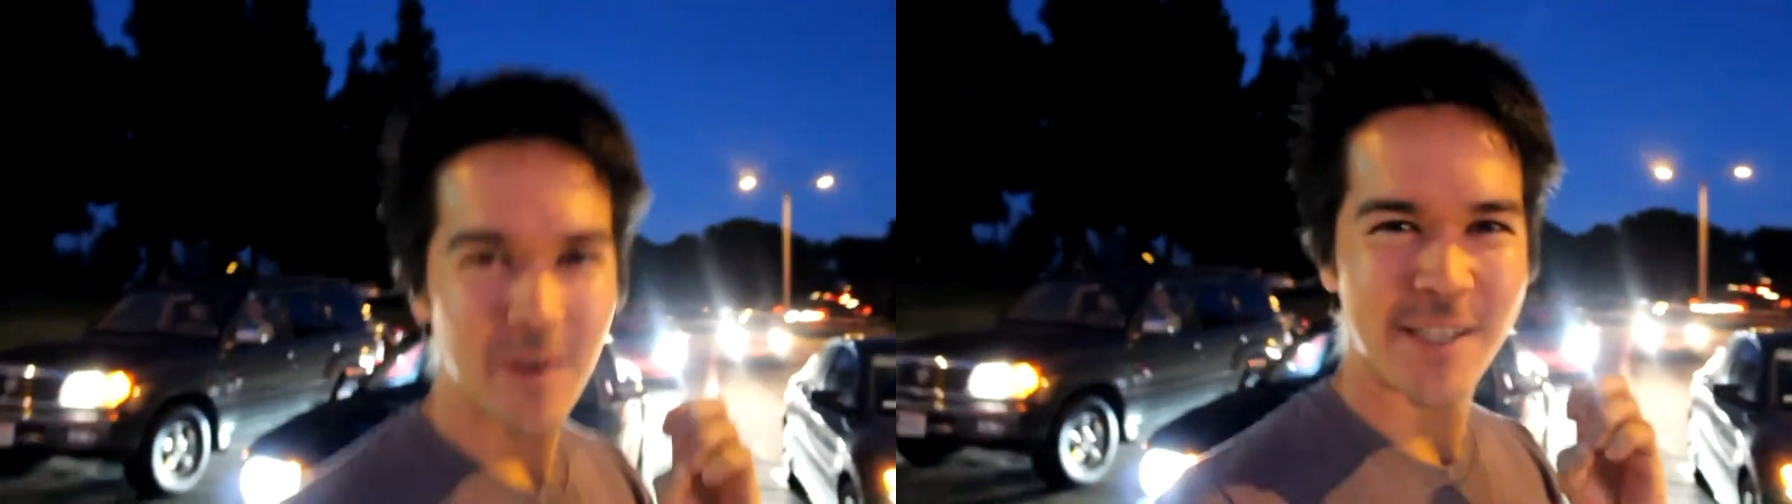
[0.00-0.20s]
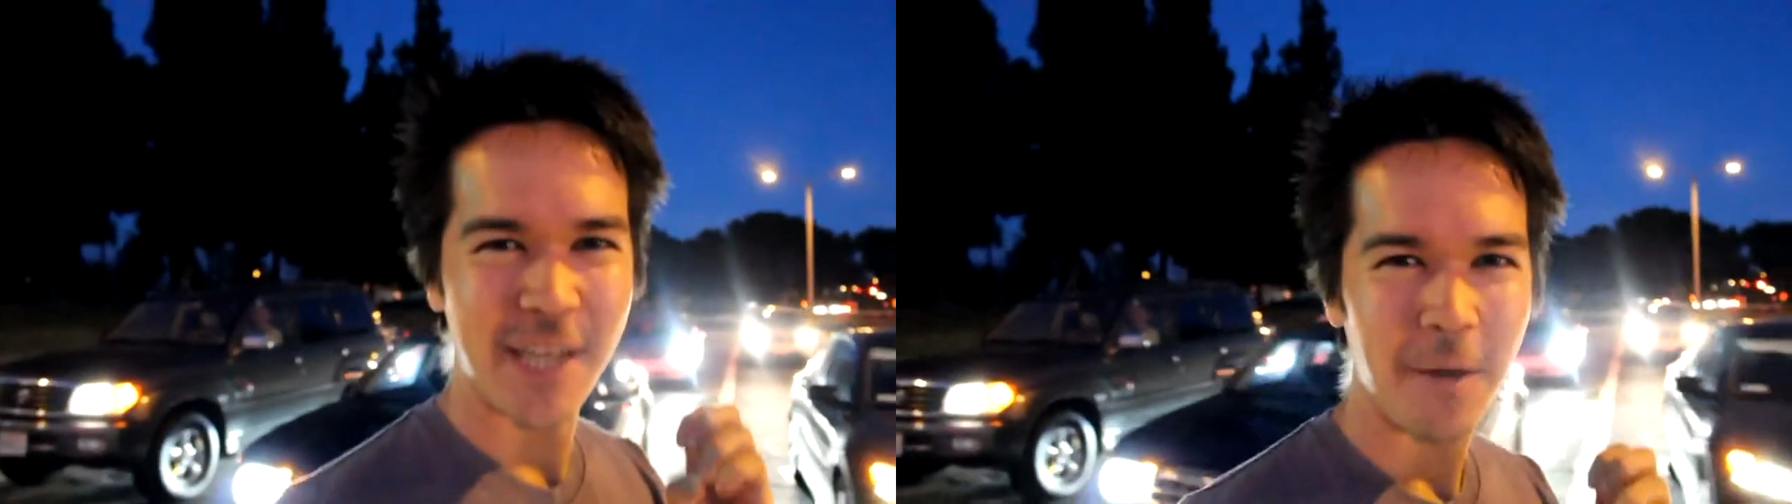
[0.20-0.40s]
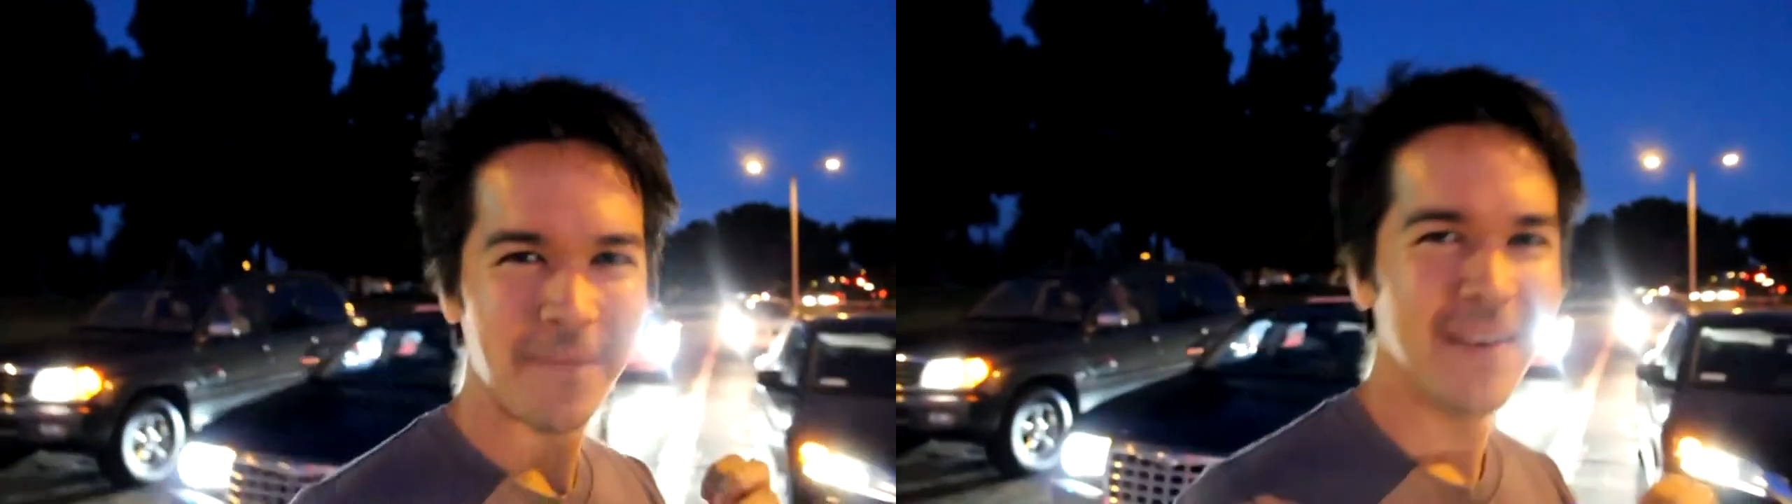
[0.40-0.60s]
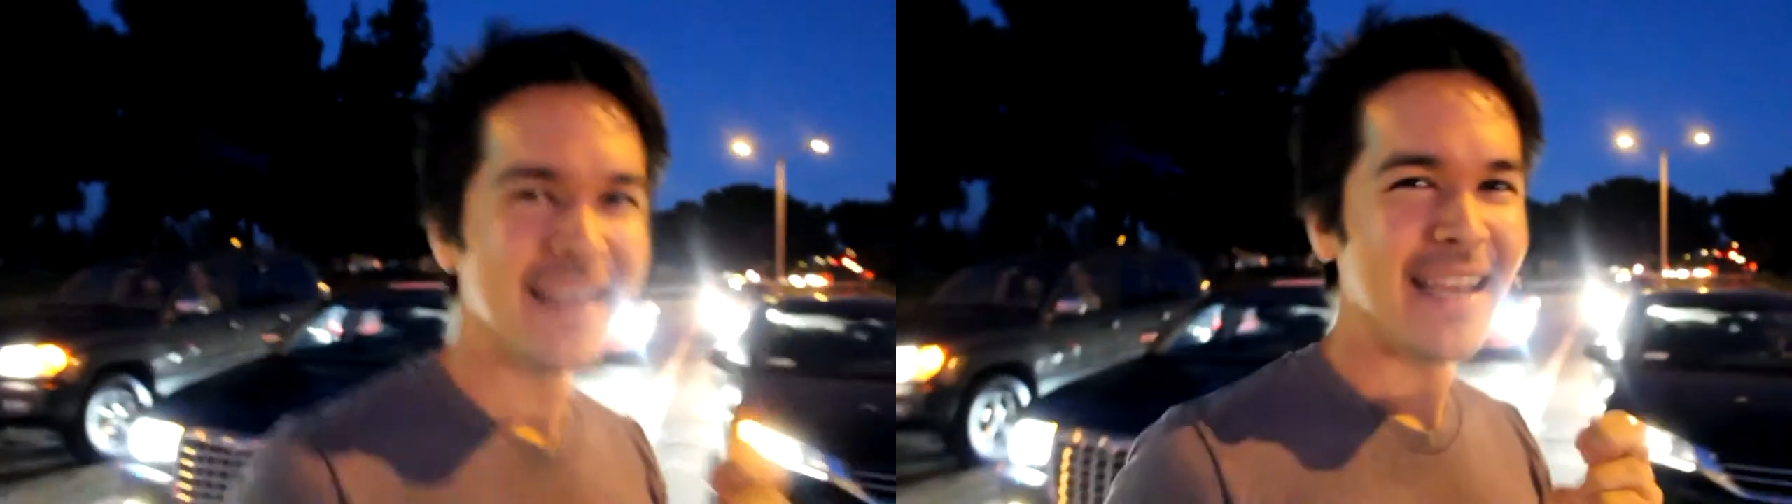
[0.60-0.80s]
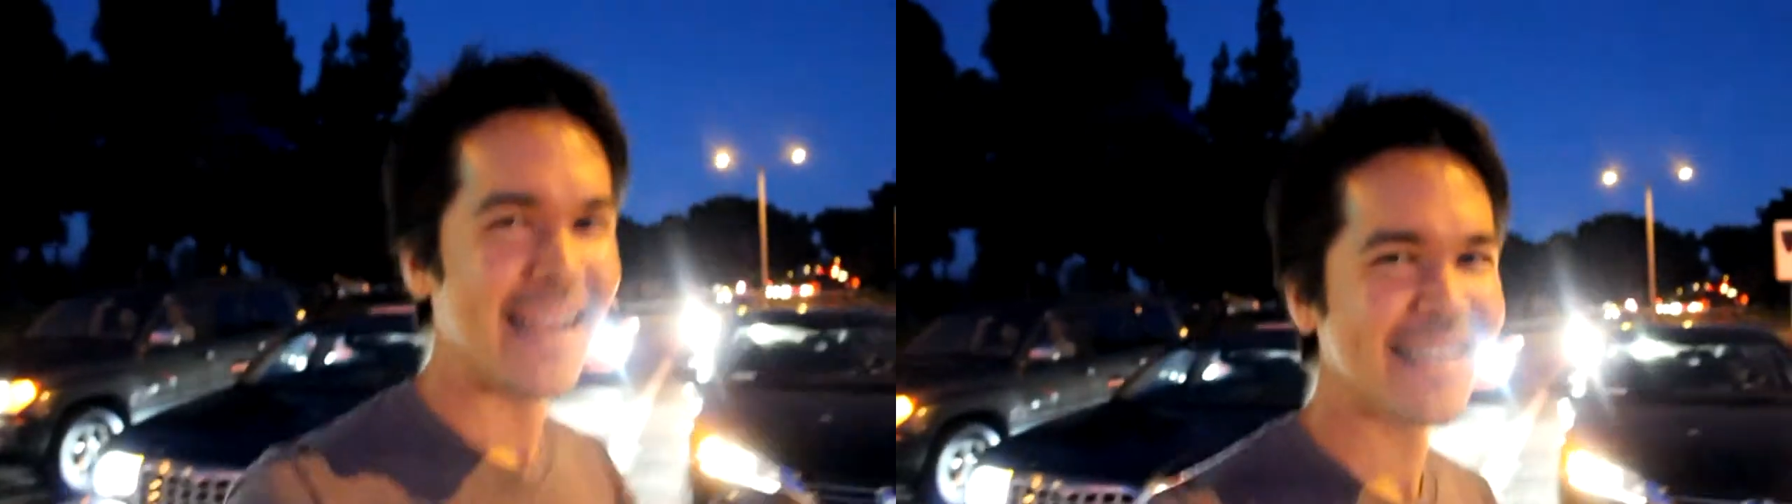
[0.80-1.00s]
yourself
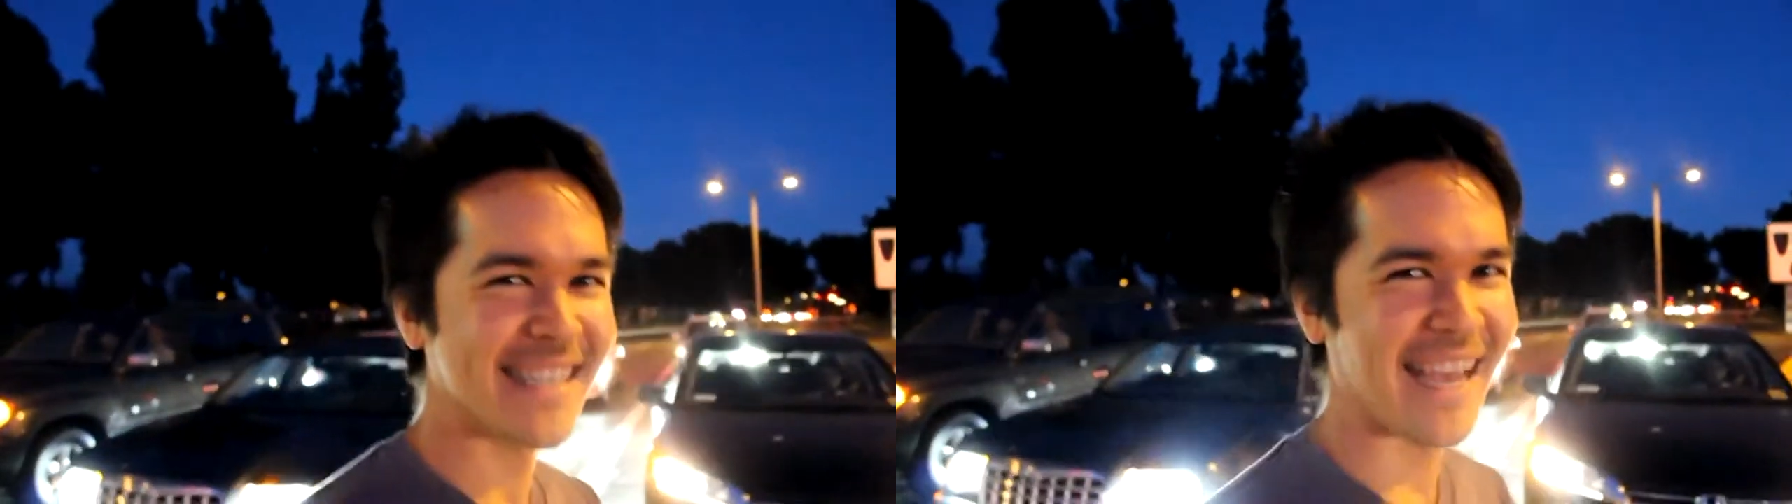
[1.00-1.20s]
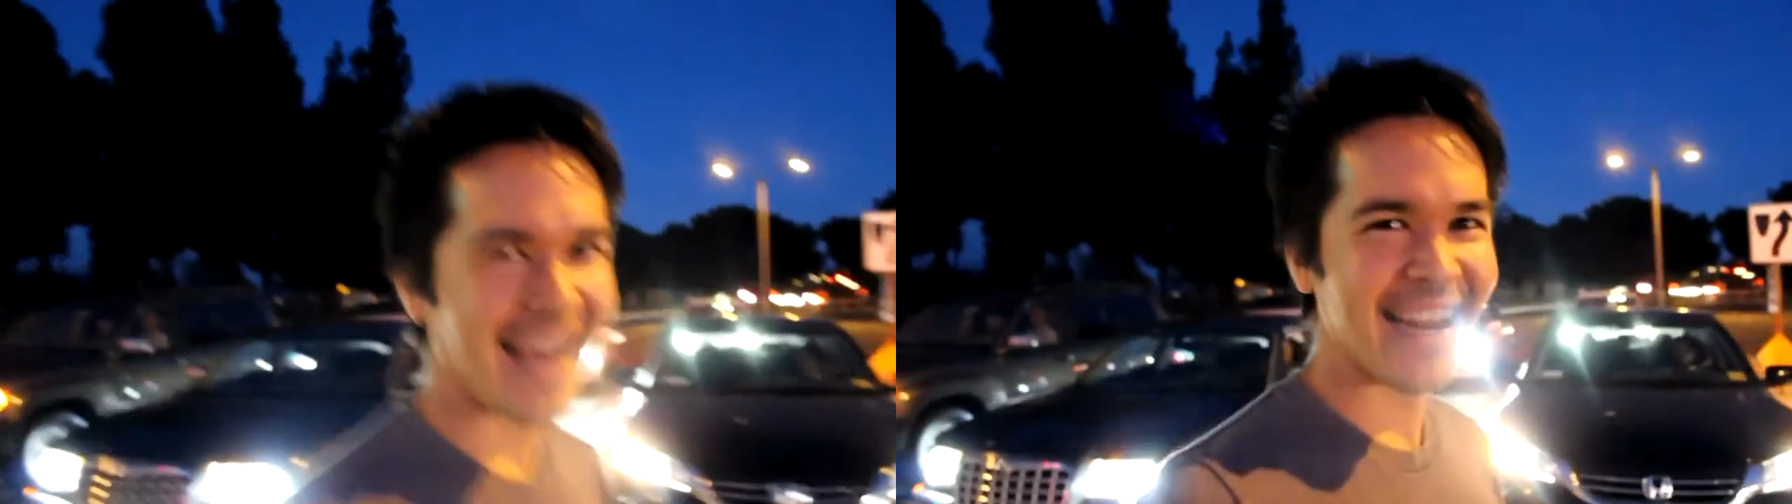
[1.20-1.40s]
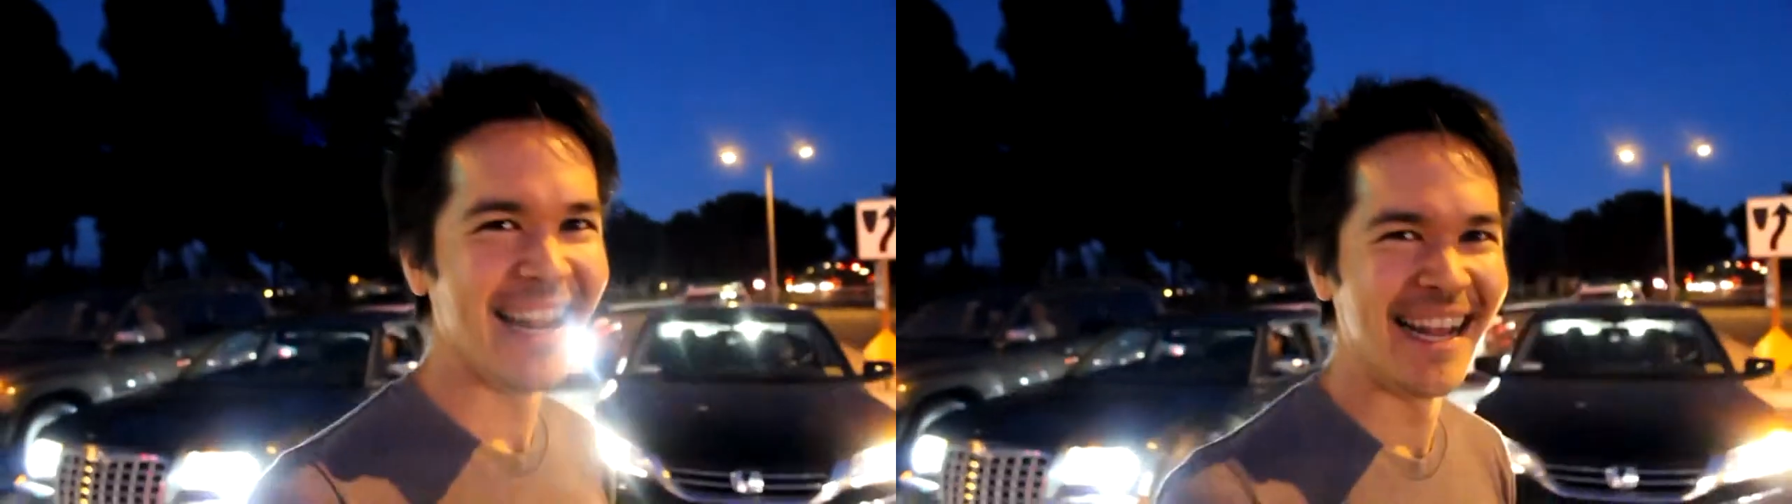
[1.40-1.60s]
inside